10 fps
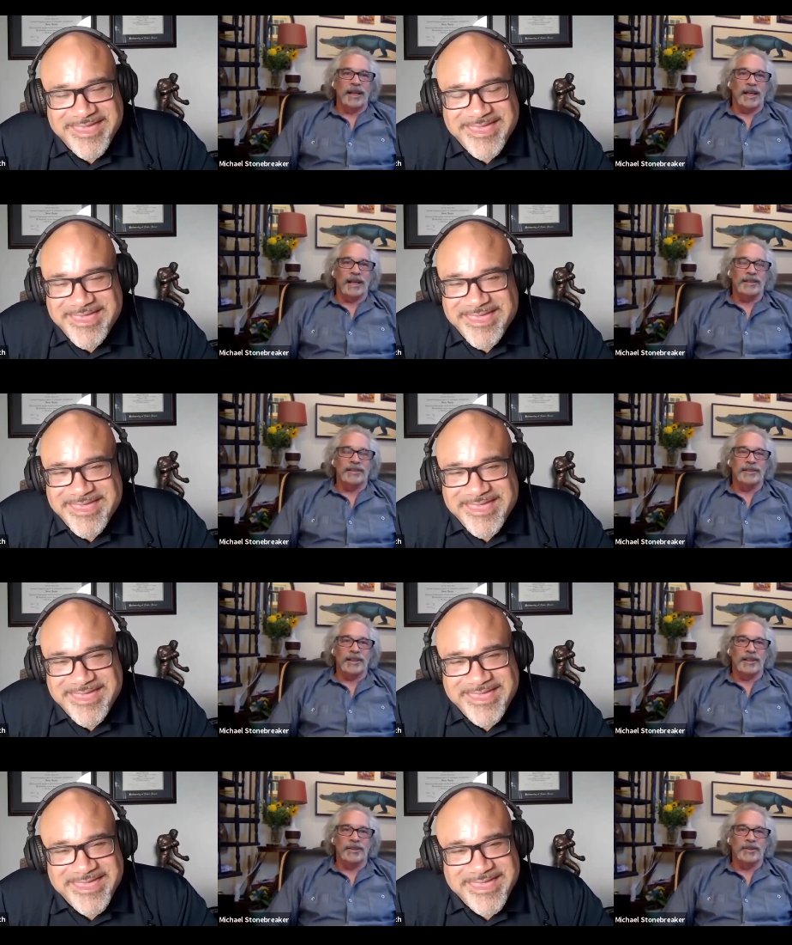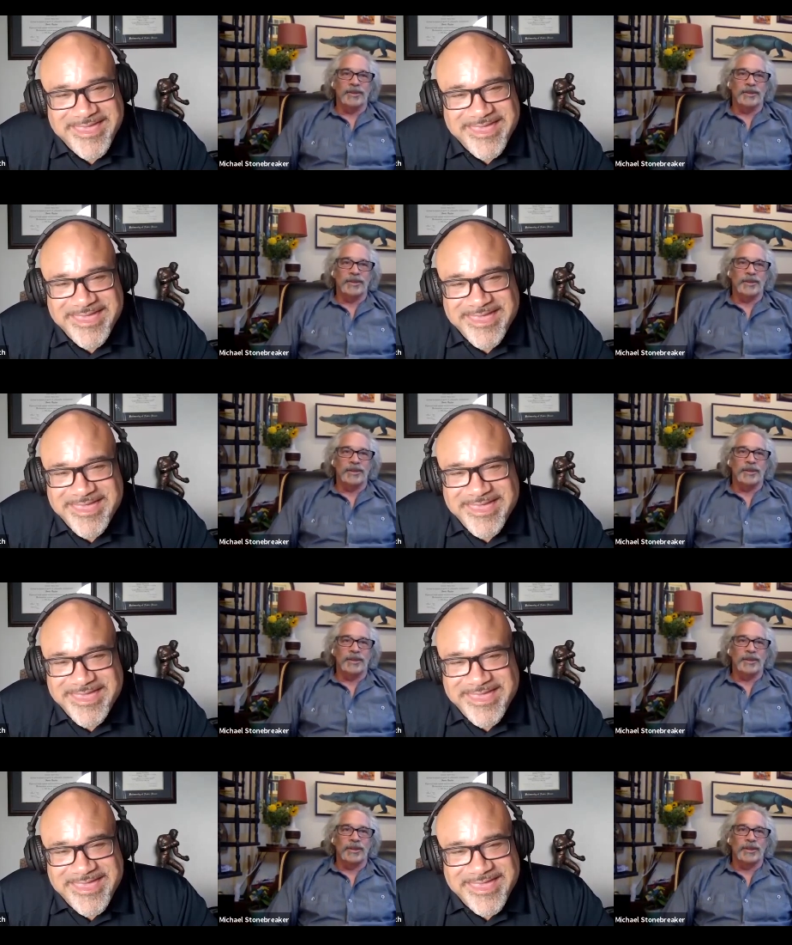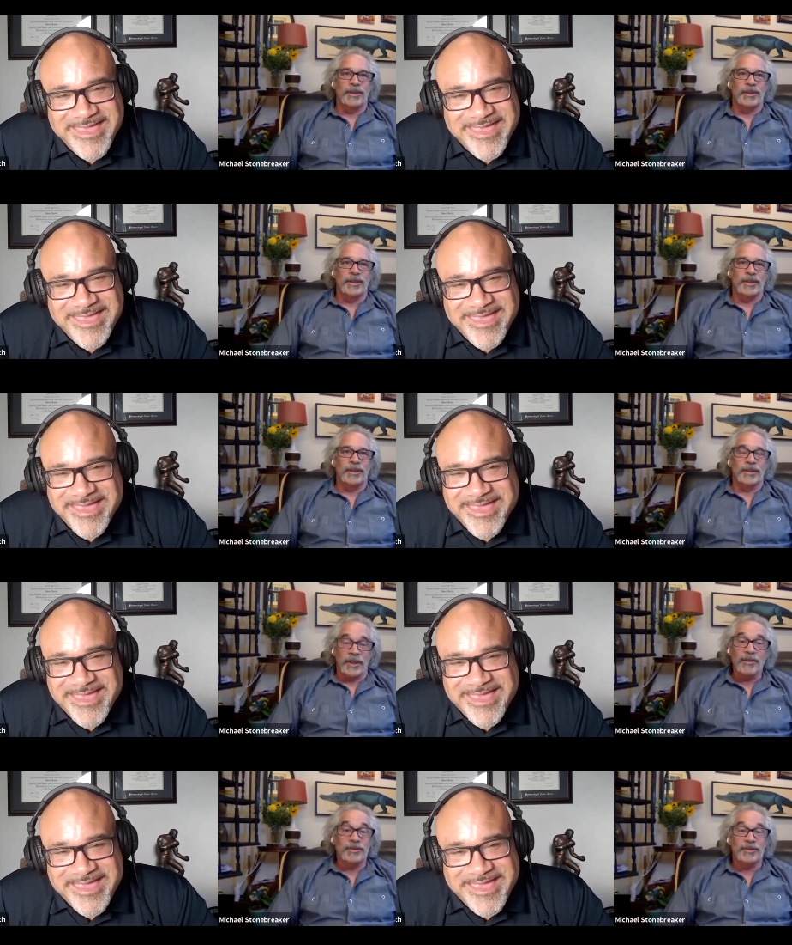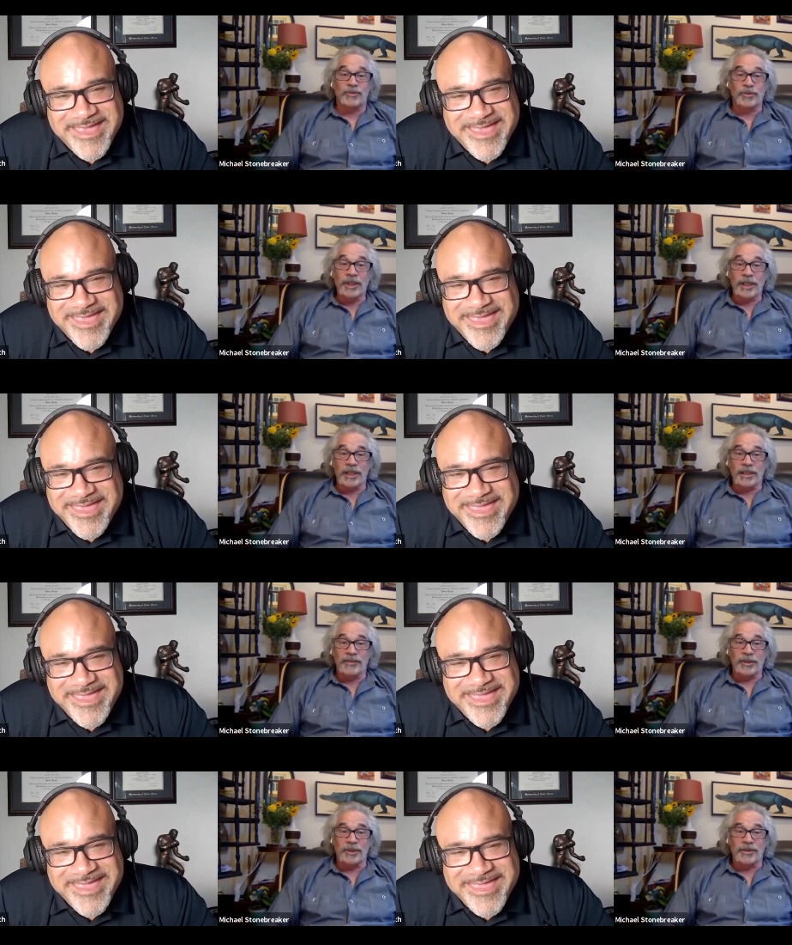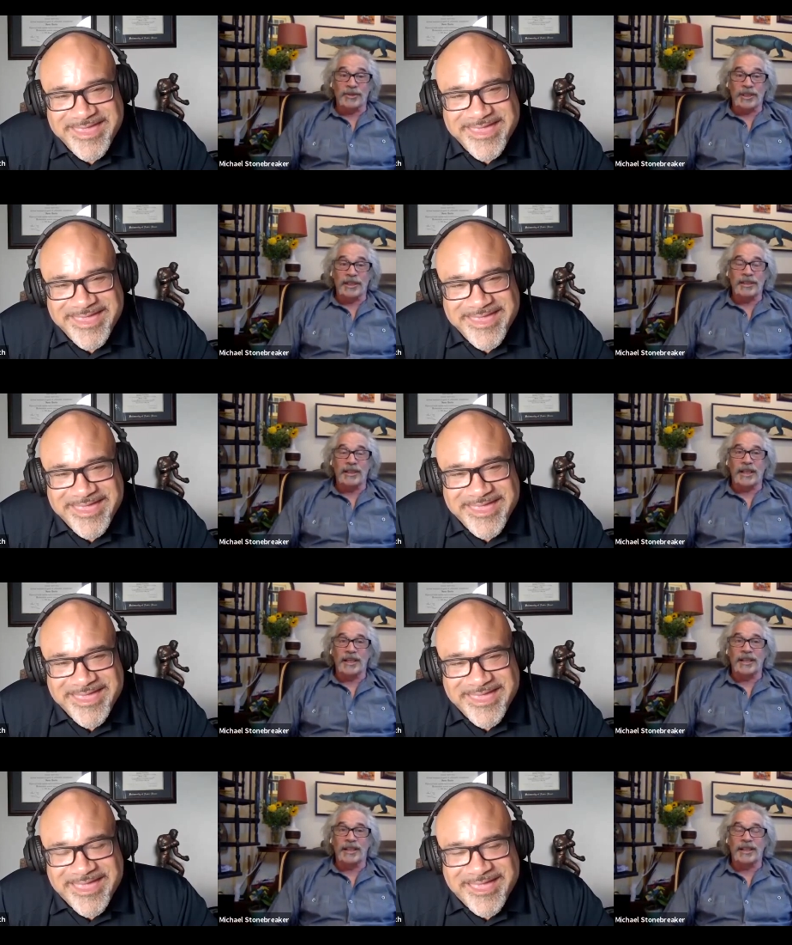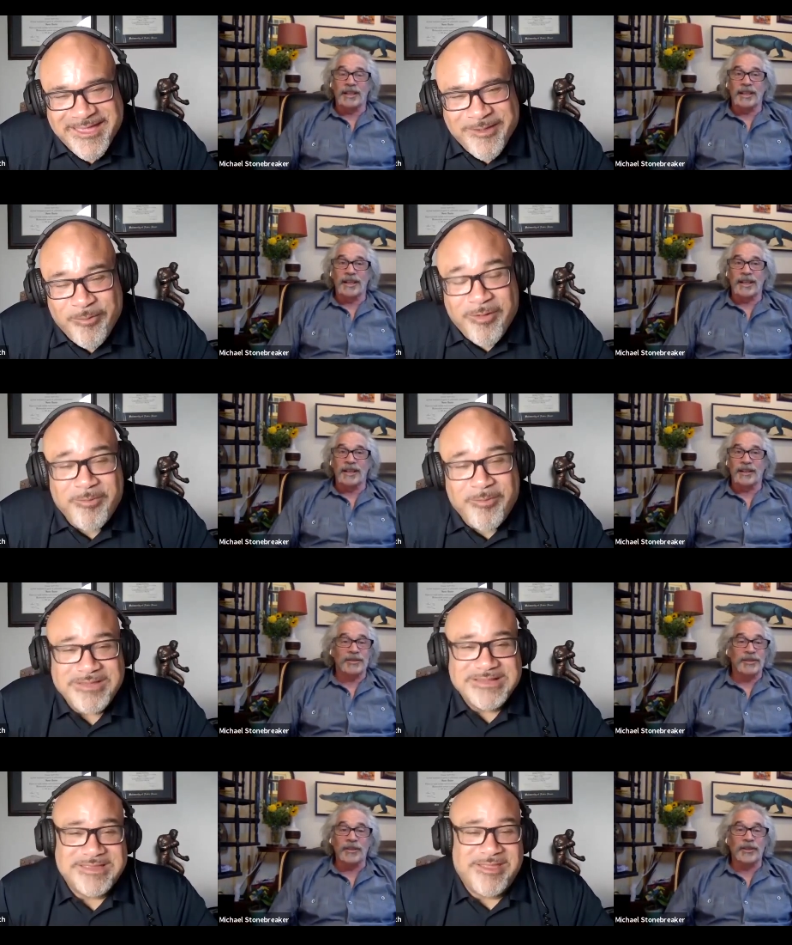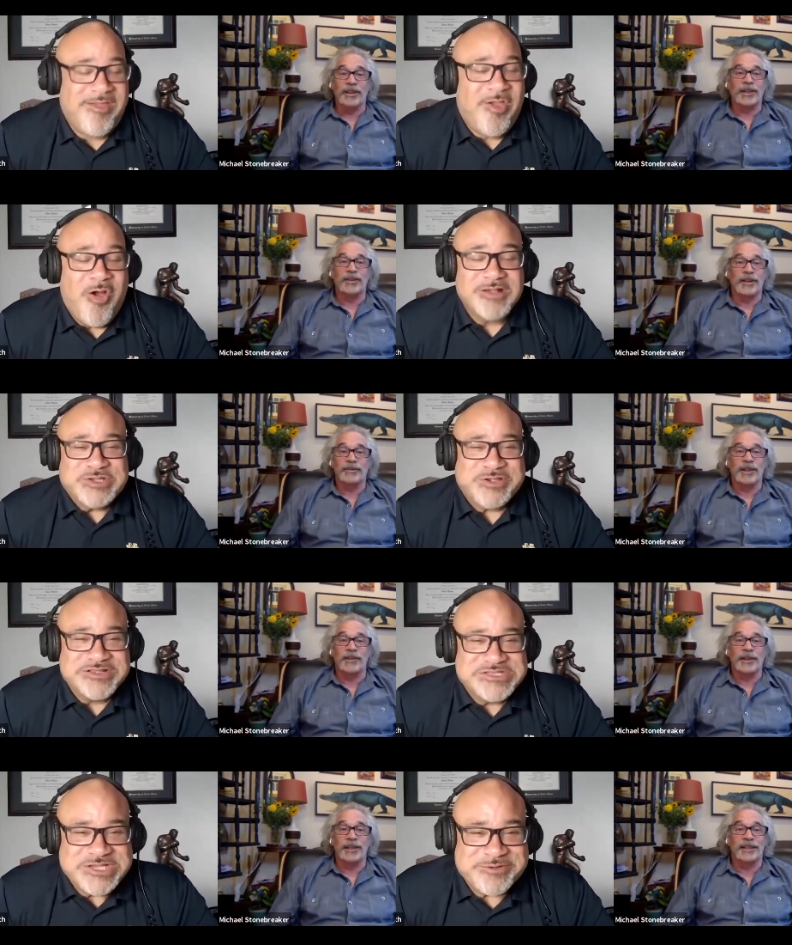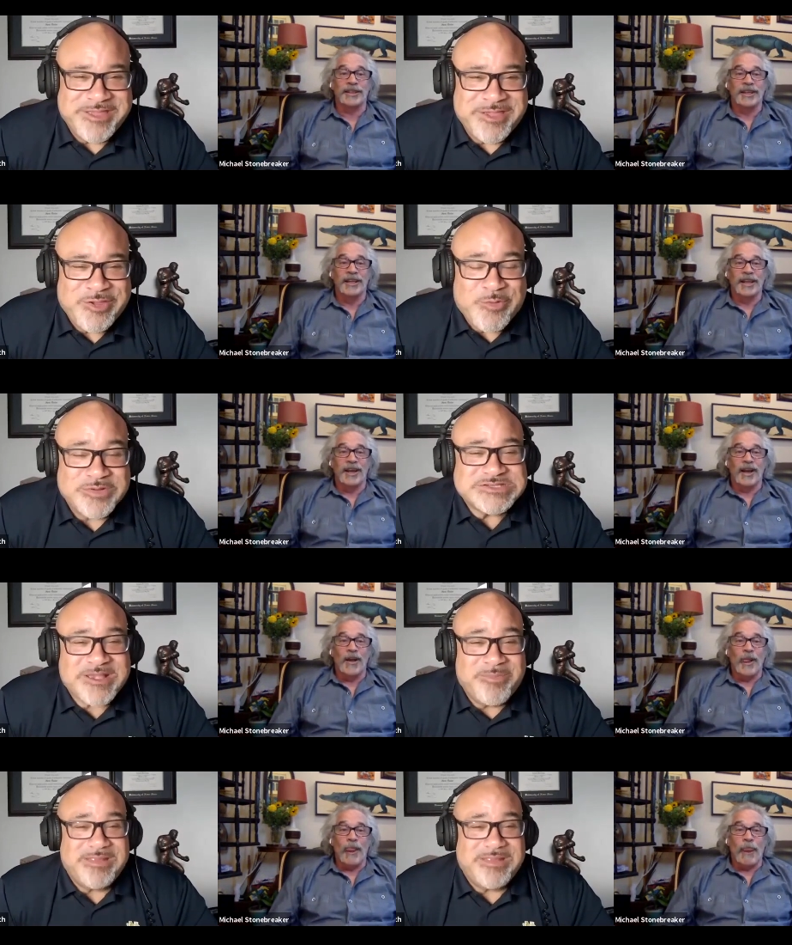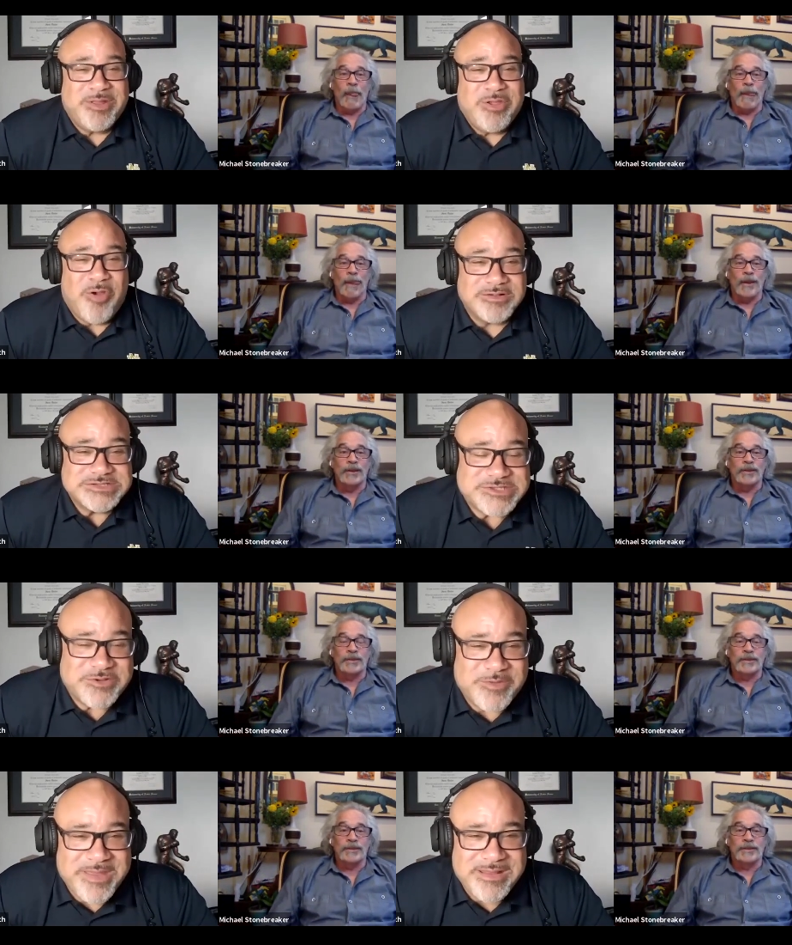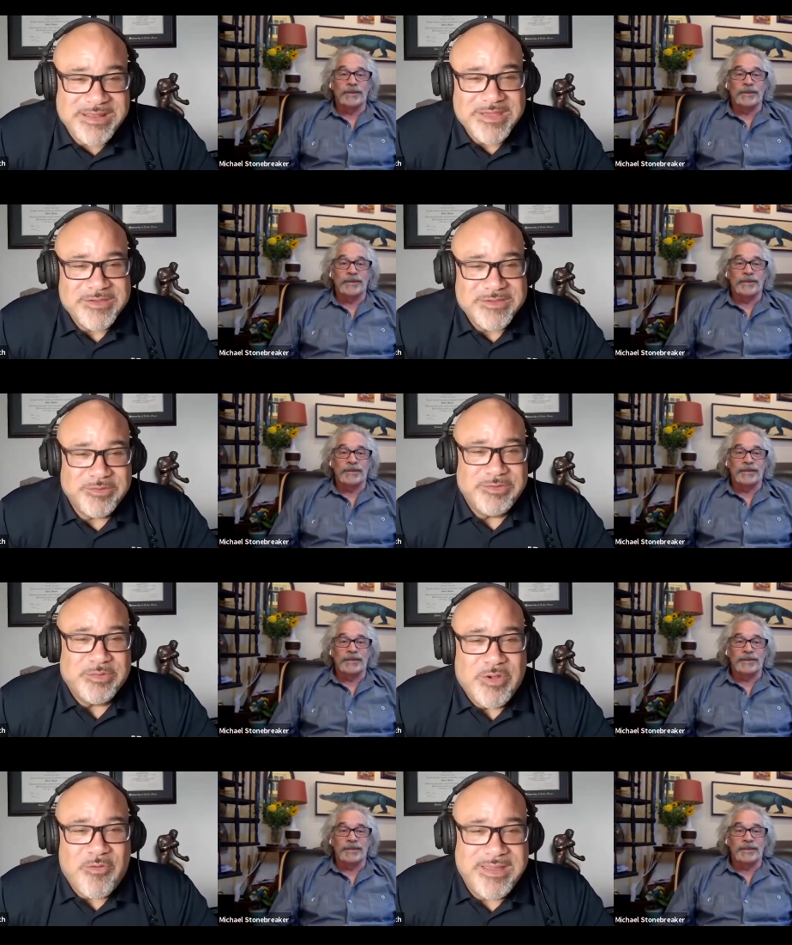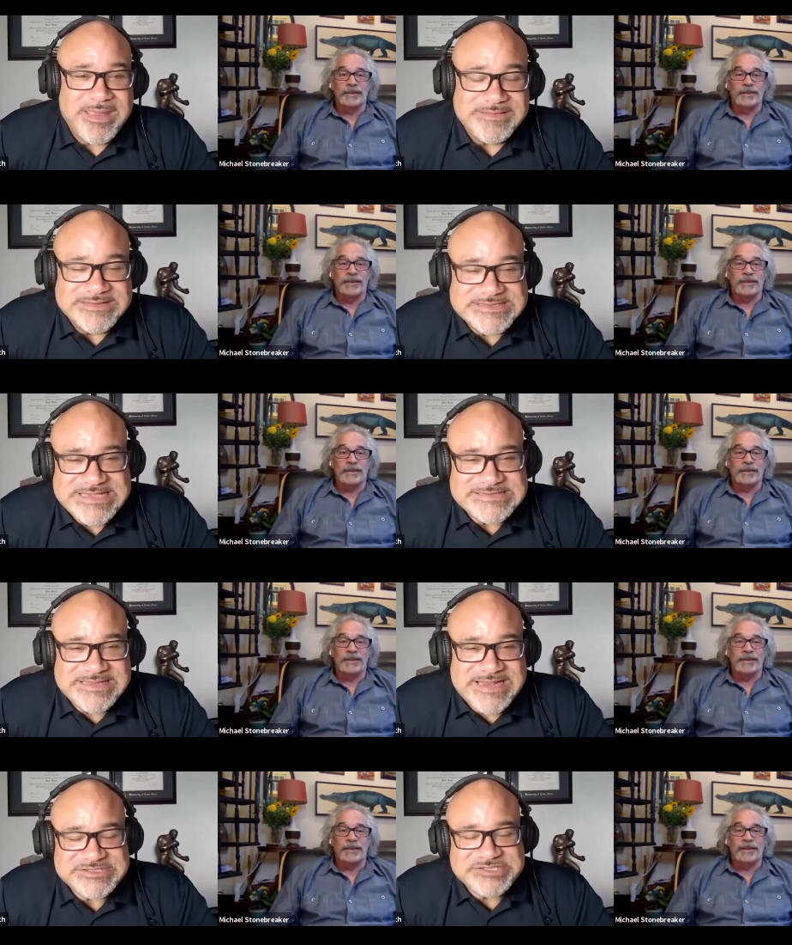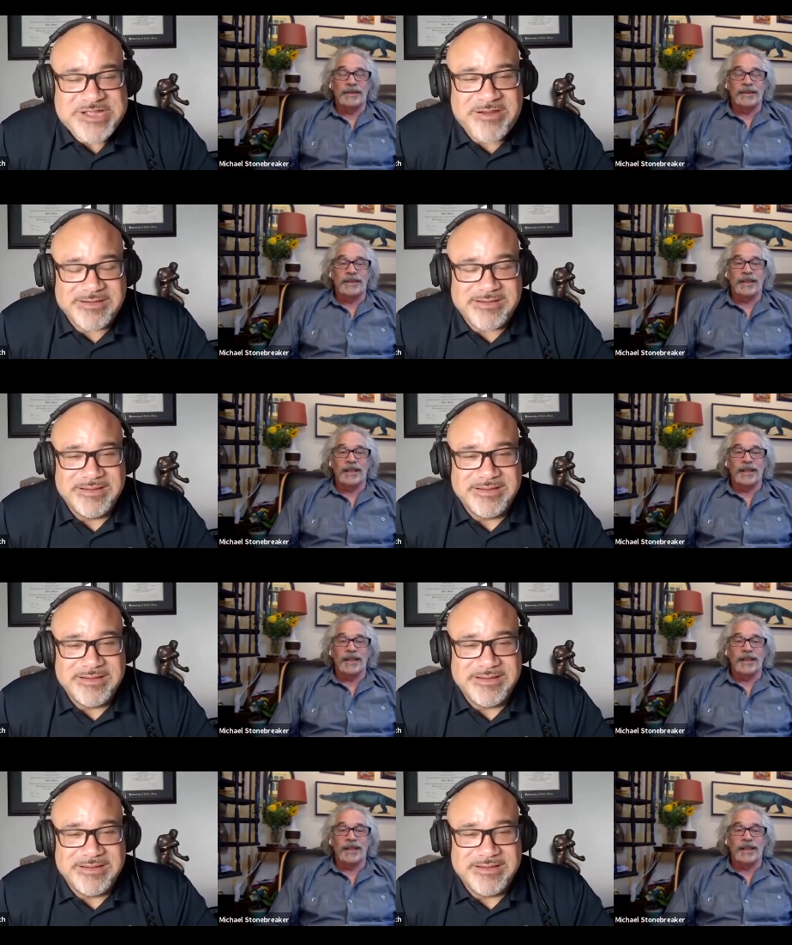Speaker 1: And so, you know, that was really difficult, right? And well, but
Speaker 2: nothing you, also nothing considering you were but but also, I mean, you you're going into the season as a starter.